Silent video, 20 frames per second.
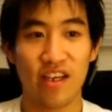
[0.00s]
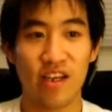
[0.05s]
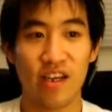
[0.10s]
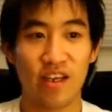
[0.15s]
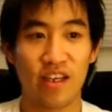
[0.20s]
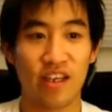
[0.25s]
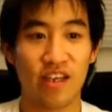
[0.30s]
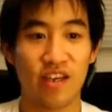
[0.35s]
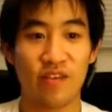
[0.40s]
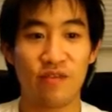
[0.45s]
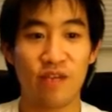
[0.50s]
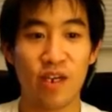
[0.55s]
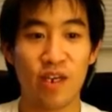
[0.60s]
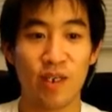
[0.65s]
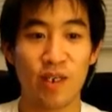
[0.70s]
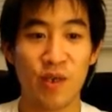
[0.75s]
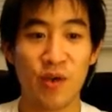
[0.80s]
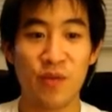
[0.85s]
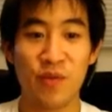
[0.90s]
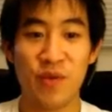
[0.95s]
it
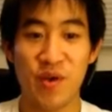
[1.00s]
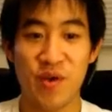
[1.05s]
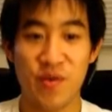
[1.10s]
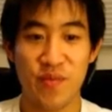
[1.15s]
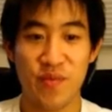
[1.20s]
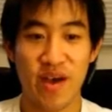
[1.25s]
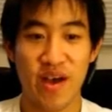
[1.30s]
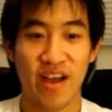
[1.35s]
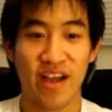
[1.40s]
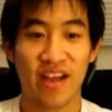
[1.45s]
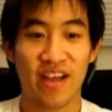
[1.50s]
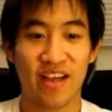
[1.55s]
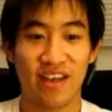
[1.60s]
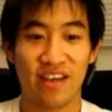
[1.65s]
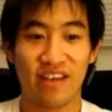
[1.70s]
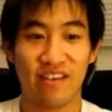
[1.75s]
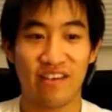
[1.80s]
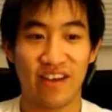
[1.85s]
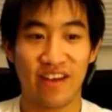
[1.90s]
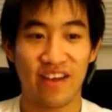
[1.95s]
really took me aback,
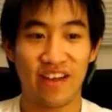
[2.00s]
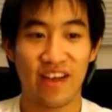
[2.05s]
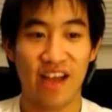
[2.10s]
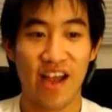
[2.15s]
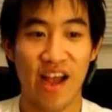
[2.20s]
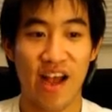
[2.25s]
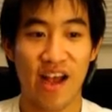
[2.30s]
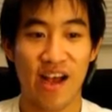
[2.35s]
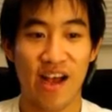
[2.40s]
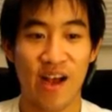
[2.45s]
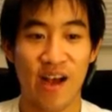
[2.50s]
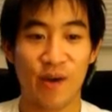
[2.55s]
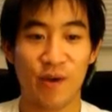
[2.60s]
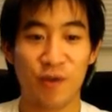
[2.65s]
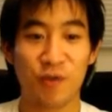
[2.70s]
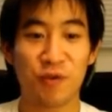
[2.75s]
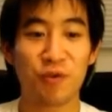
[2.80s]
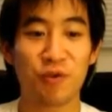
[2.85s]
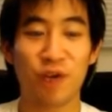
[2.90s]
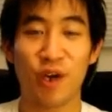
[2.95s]
like
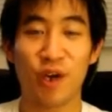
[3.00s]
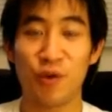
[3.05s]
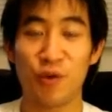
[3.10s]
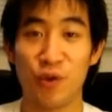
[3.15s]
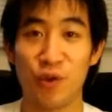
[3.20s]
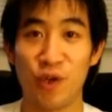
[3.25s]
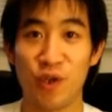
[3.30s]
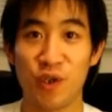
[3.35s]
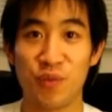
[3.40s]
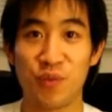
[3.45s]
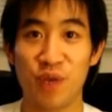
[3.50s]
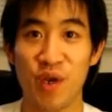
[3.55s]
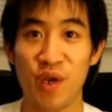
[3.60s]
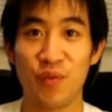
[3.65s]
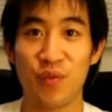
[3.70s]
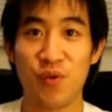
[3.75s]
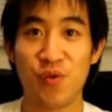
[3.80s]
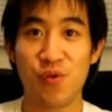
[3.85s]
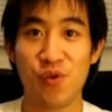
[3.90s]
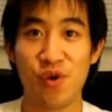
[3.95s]
how great all those
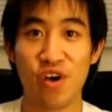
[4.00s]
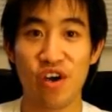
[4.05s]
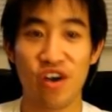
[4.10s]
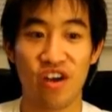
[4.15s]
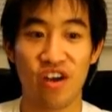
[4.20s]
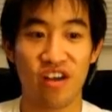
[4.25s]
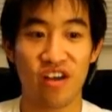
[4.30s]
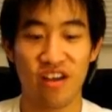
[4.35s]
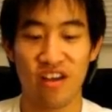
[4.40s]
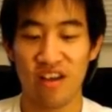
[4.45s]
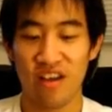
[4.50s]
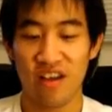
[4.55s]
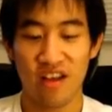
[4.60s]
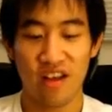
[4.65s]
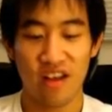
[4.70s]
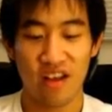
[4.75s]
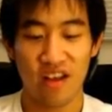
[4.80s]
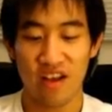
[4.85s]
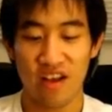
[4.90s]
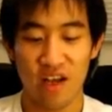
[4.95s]
people were,
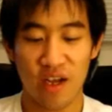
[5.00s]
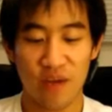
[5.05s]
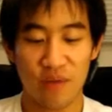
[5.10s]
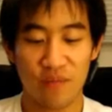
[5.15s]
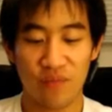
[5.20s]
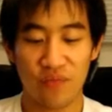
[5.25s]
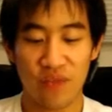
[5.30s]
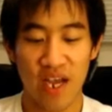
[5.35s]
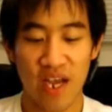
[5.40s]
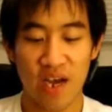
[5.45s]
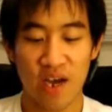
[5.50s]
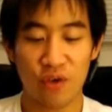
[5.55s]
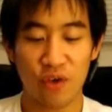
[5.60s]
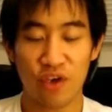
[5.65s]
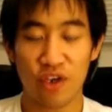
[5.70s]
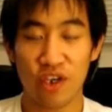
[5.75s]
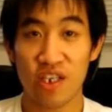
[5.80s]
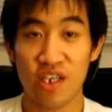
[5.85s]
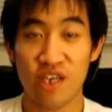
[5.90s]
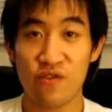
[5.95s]
how
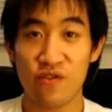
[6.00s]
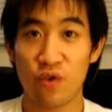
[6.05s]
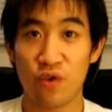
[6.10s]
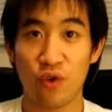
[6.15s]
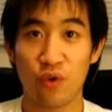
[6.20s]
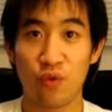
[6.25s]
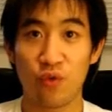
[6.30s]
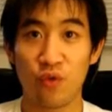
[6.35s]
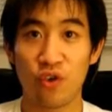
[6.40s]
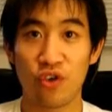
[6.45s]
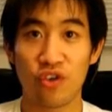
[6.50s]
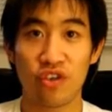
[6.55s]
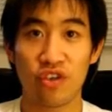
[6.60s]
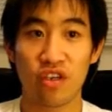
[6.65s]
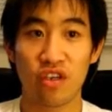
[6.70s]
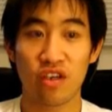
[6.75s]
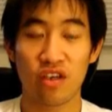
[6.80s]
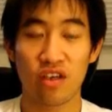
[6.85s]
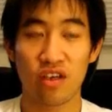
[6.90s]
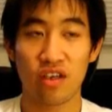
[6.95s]
nice everyone
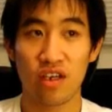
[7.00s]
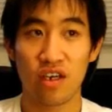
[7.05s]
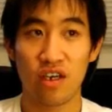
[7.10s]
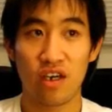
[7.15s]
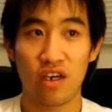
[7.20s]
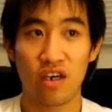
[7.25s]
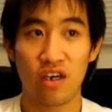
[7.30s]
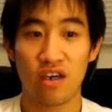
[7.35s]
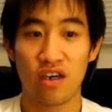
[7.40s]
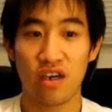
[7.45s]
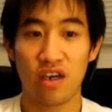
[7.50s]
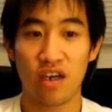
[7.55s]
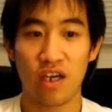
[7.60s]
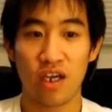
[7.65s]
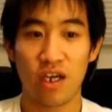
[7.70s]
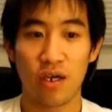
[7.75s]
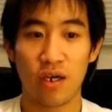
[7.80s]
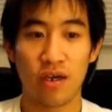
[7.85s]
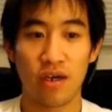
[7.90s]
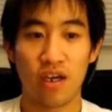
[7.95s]
was.
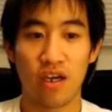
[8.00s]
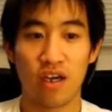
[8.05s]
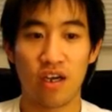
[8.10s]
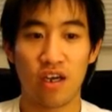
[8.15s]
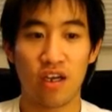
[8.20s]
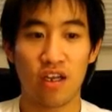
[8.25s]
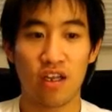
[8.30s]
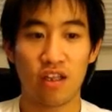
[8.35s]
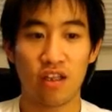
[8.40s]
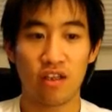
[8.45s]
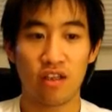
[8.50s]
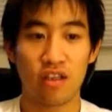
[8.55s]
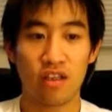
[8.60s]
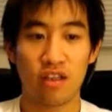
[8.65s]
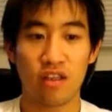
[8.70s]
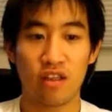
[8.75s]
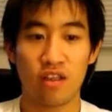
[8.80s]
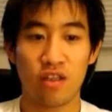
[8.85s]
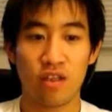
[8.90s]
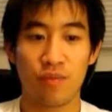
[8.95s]
The
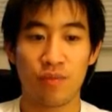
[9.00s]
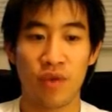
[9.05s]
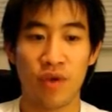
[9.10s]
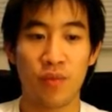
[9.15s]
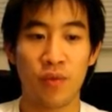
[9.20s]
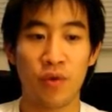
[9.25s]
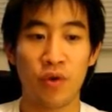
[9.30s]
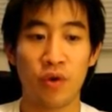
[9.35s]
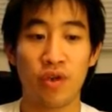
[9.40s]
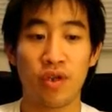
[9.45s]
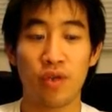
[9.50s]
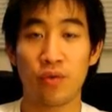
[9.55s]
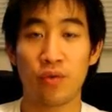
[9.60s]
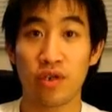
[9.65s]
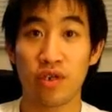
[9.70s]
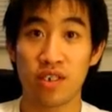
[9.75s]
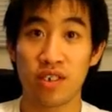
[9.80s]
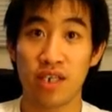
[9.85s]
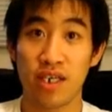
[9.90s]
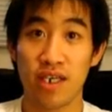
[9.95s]
people who didn't
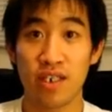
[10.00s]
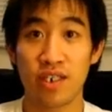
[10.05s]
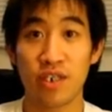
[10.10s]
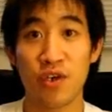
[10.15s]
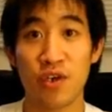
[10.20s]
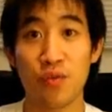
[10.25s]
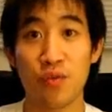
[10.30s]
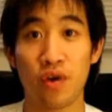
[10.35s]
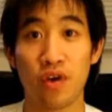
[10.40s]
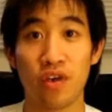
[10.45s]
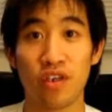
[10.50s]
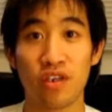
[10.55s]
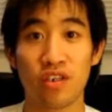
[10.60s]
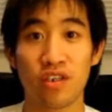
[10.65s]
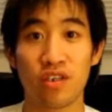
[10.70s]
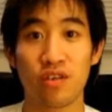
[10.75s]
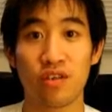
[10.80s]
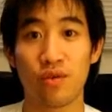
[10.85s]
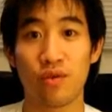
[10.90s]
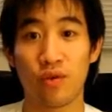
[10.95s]
want to say too
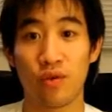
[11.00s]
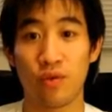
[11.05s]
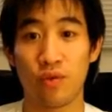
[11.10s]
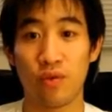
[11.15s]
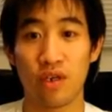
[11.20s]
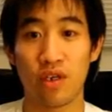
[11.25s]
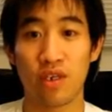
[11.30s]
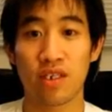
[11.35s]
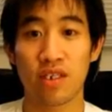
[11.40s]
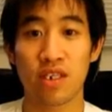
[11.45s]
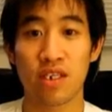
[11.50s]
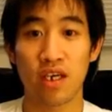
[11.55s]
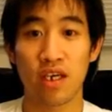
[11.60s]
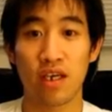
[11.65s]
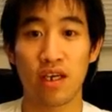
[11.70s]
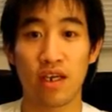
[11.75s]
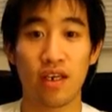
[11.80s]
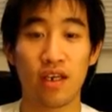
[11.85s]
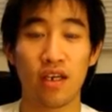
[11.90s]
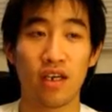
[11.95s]
much were
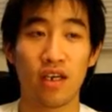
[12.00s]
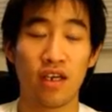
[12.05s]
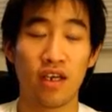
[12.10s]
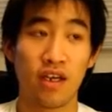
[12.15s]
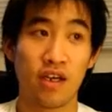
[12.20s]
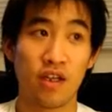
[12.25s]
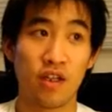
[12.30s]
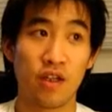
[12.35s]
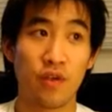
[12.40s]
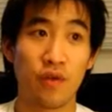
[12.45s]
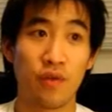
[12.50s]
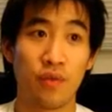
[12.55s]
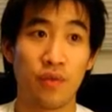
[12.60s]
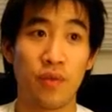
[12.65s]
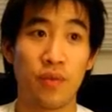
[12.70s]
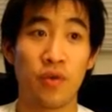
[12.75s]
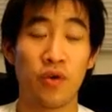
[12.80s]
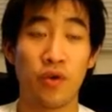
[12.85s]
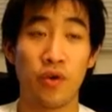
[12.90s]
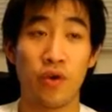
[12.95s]
listening. The
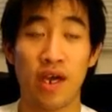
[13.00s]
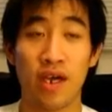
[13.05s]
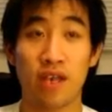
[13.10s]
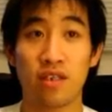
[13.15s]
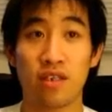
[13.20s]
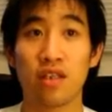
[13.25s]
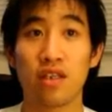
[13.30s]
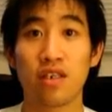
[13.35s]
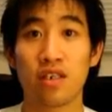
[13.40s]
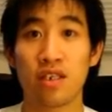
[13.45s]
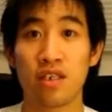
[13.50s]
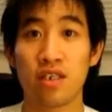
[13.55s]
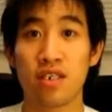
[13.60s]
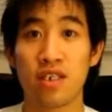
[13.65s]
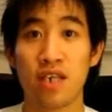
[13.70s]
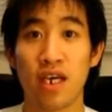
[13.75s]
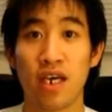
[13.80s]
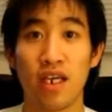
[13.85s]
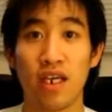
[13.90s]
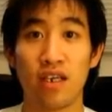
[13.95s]
people who had something to
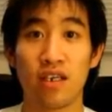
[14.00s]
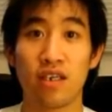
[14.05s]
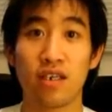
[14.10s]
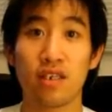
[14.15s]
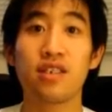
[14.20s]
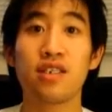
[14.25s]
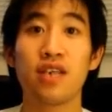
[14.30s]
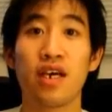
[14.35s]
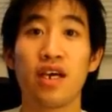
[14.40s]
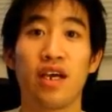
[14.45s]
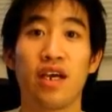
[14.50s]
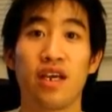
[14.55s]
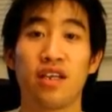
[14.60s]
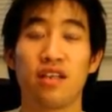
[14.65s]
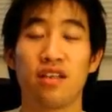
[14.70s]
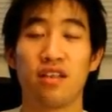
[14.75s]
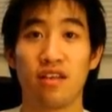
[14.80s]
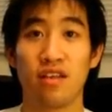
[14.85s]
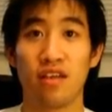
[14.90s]
say could say it,